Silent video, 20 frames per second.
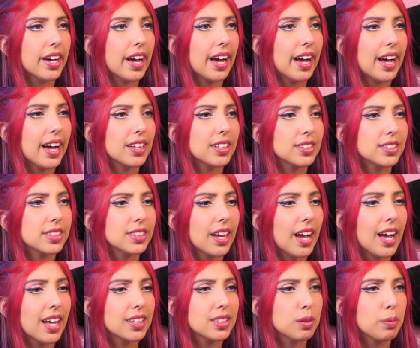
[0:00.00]
and
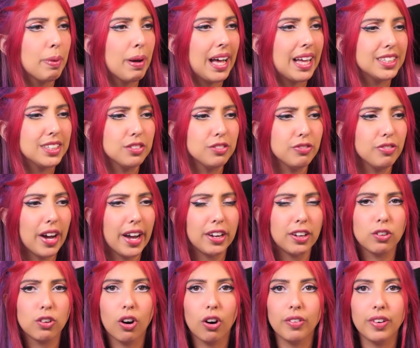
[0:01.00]
has a
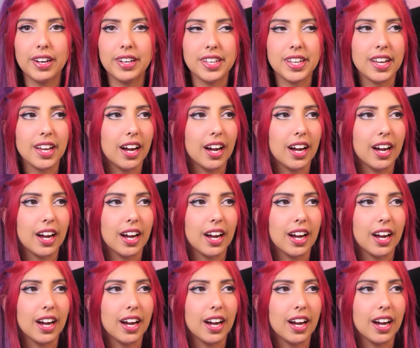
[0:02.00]
pacifier already.